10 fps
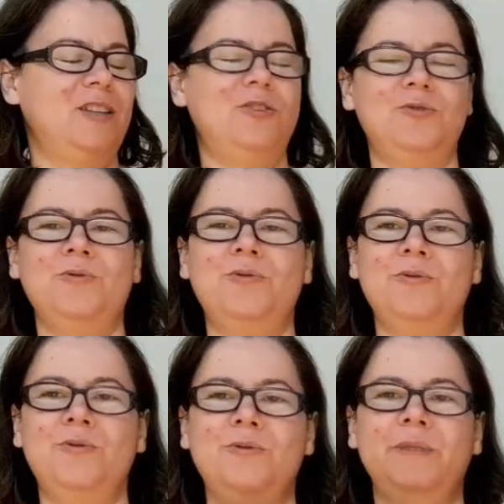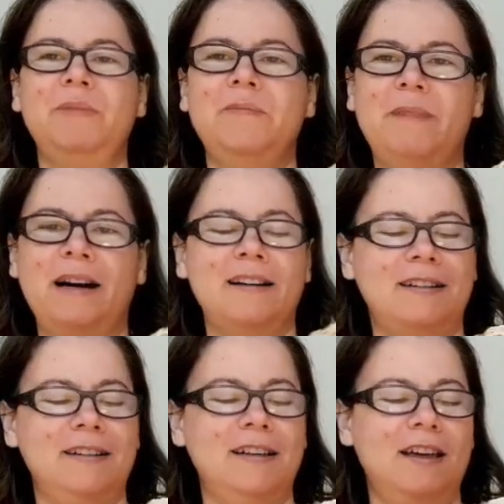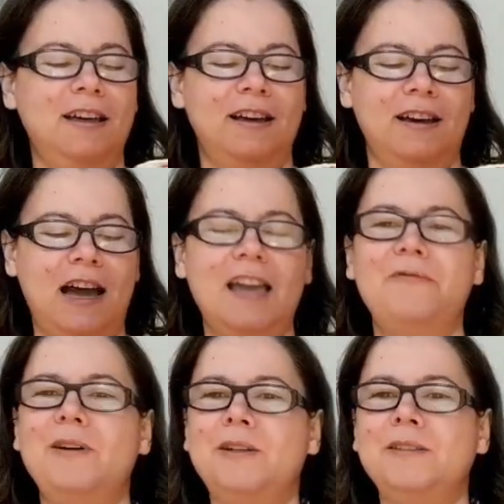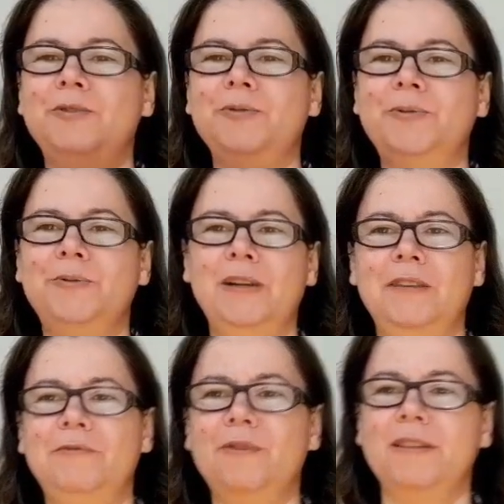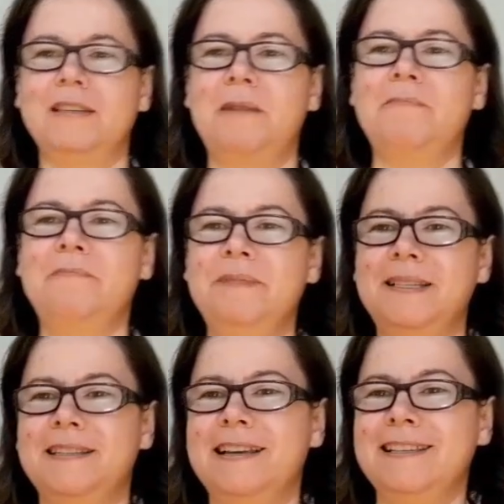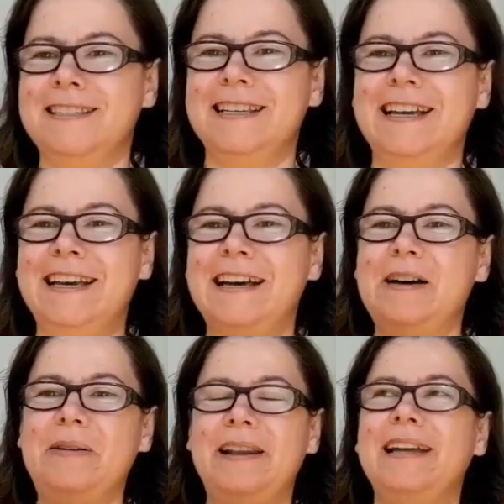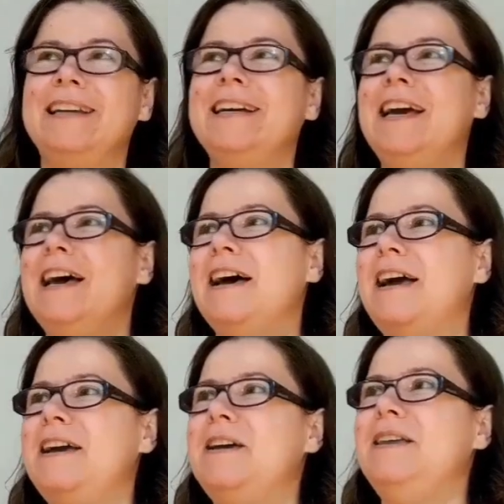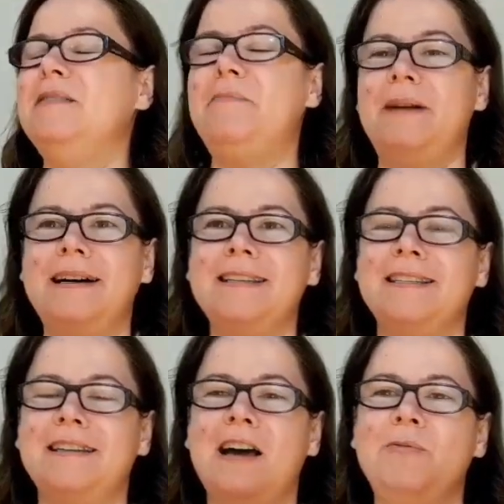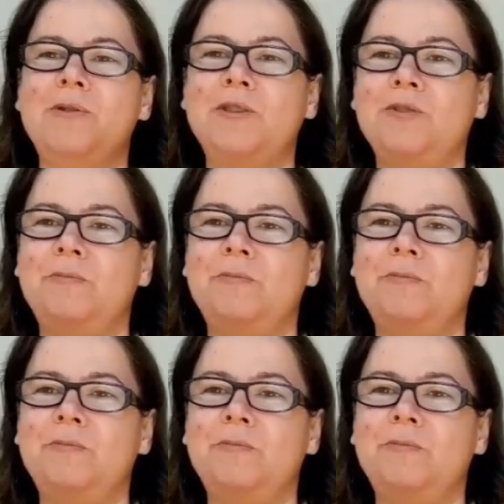to repeat back. I have learned to live with some mistakes. Like in the past, I was so